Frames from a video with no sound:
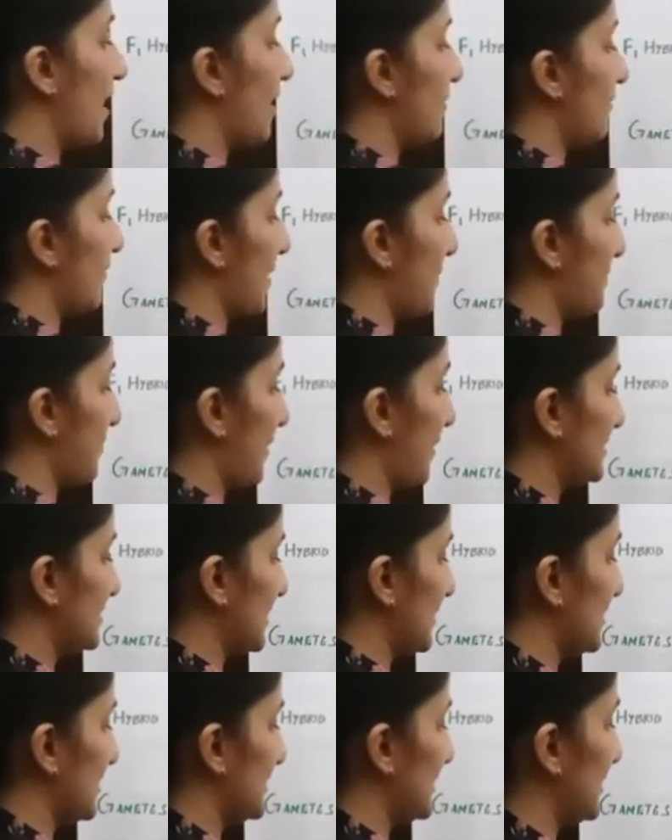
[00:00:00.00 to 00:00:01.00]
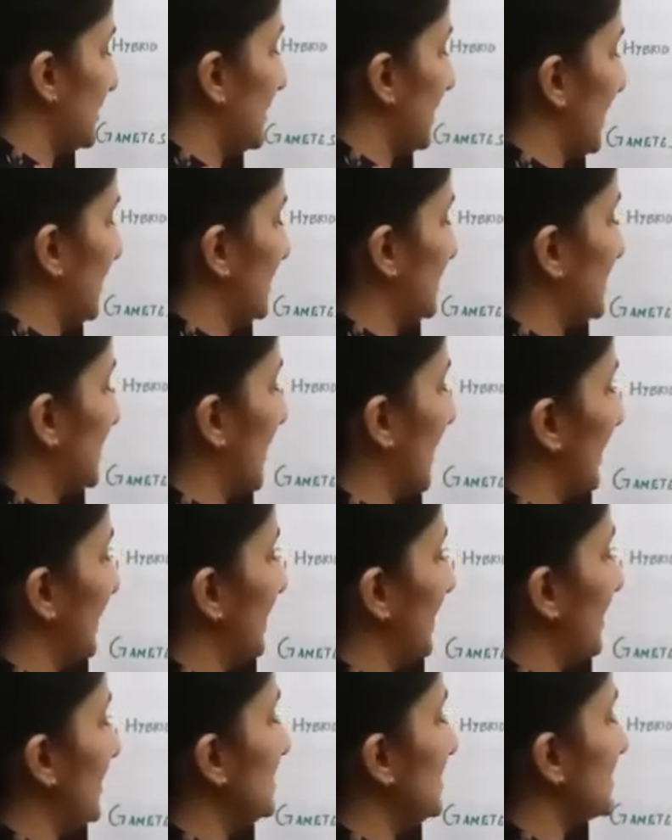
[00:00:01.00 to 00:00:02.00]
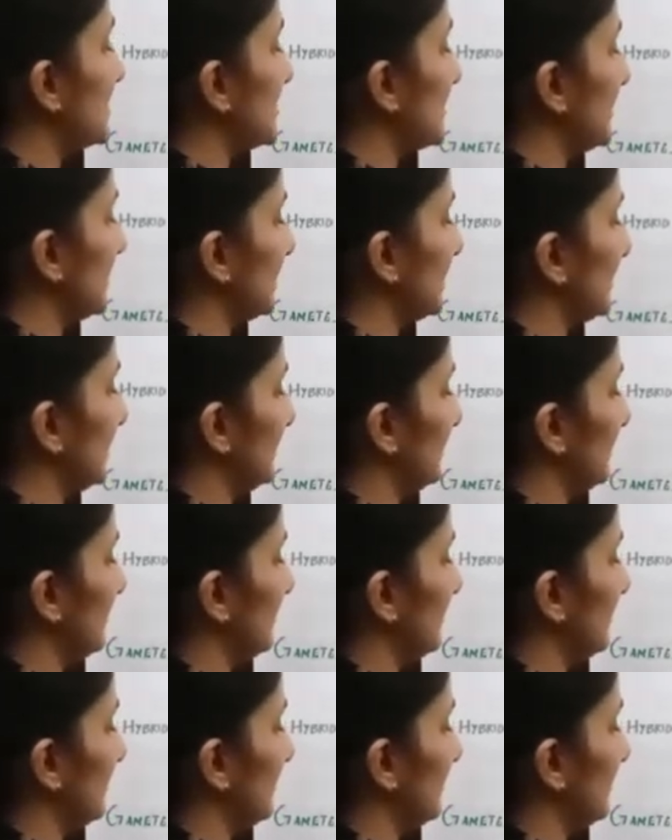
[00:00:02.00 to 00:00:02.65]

represented inside a circle.